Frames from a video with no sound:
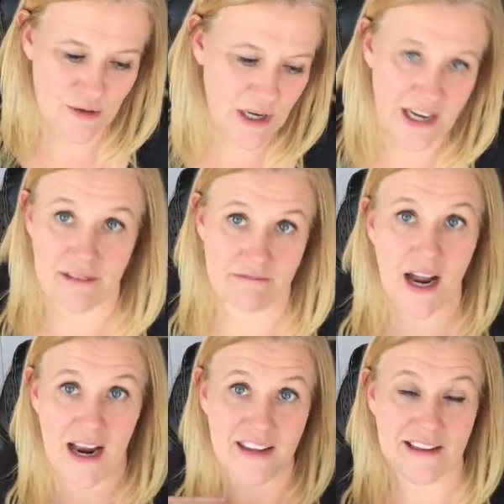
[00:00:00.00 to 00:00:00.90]
I had
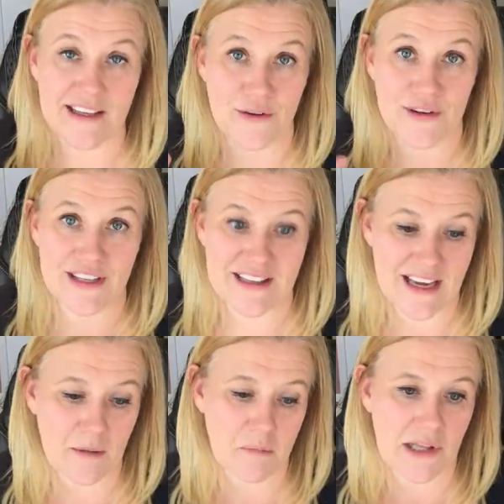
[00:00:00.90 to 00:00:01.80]
I had literally
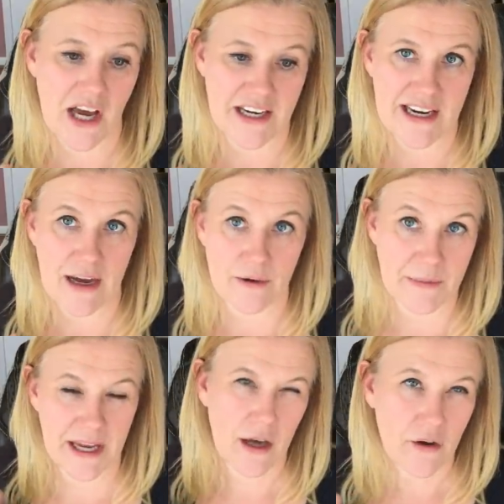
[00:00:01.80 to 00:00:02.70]
like plotted out. I'm
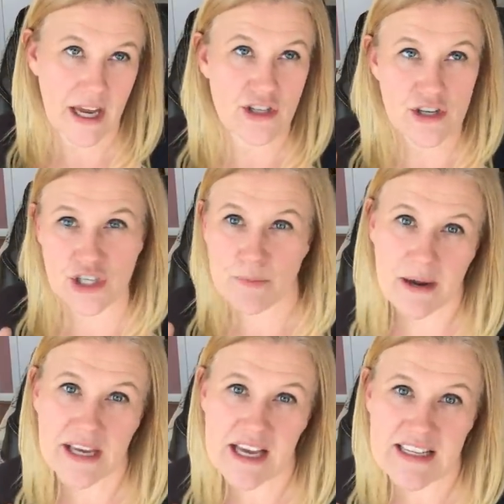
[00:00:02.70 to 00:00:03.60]
like, okay, so she
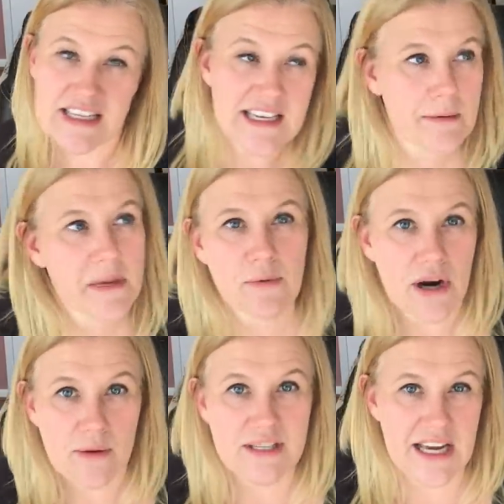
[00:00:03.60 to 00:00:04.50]
probably hasn't seen me where
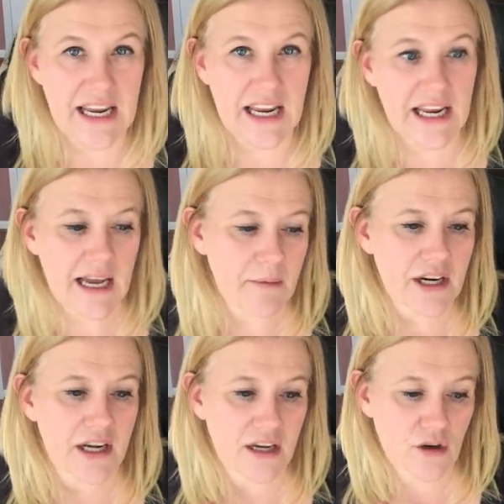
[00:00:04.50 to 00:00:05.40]
I'm sitting. I'm going
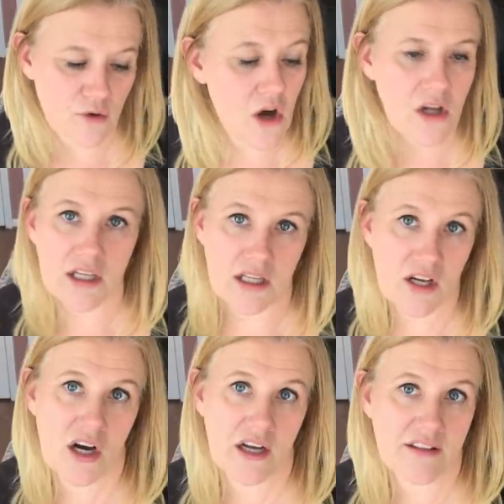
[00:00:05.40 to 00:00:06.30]
to crawl
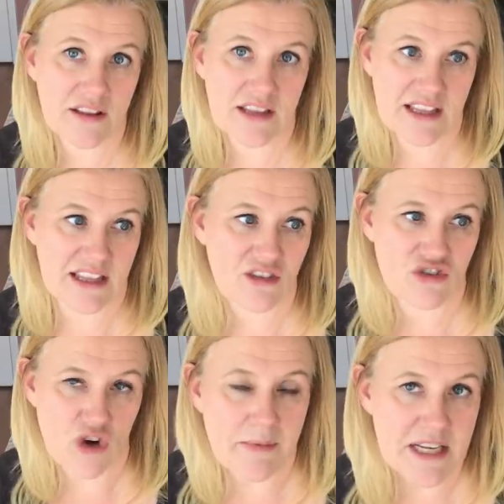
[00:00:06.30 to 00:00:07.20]
along
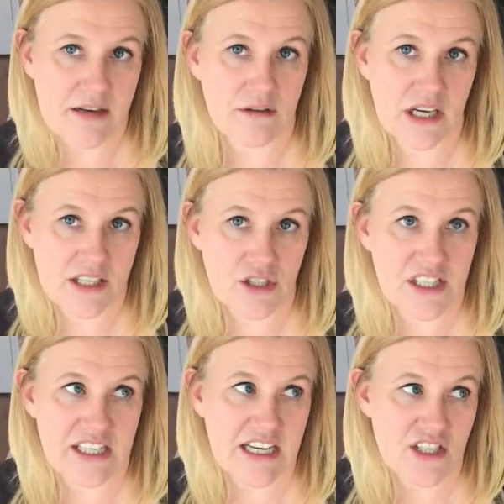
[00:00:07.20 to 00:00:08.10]
drop down under
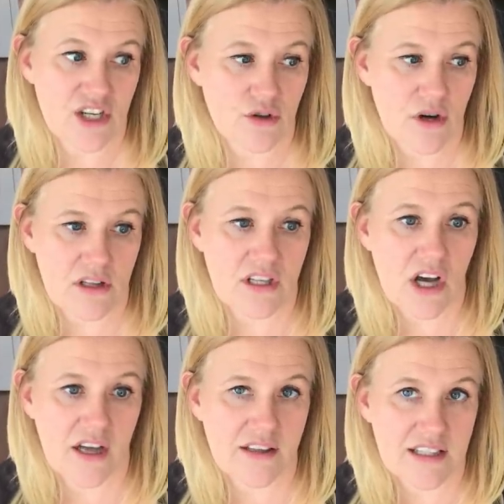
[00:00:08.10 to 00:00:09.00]
the desk, crawl
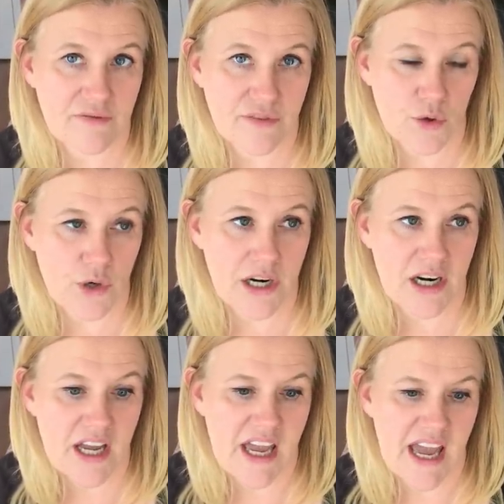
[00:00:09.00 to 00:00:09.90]
along this floor,
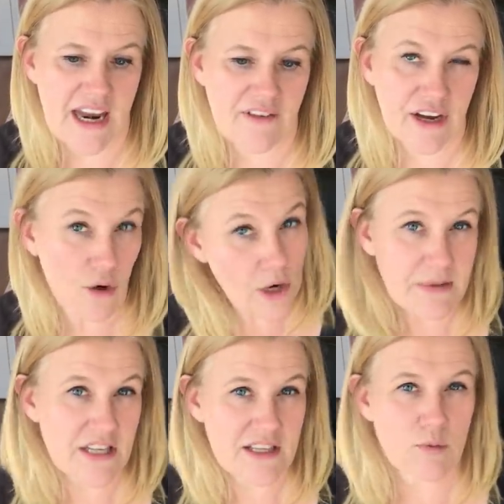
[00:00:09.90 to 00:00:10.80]
and if I go up
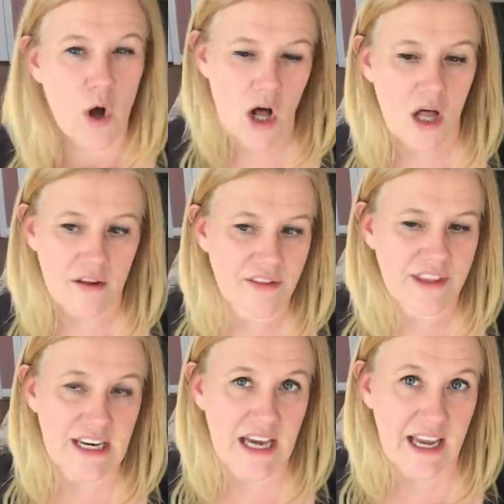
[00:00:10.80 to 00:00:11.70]
to this wall,
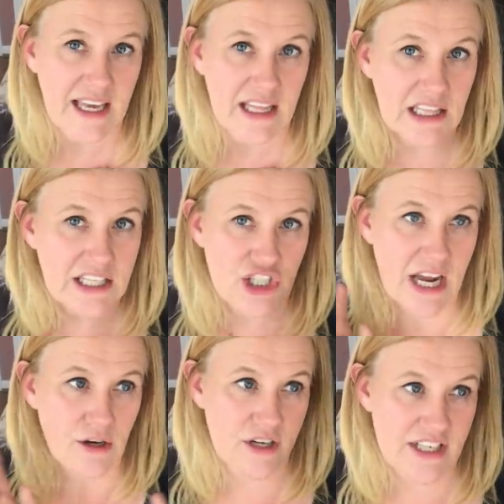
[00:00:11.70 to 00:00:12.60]
then I can lunge at
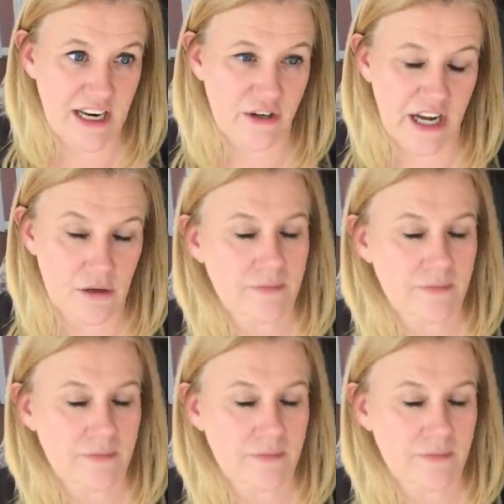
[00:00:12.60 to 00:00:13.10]
her and take her down.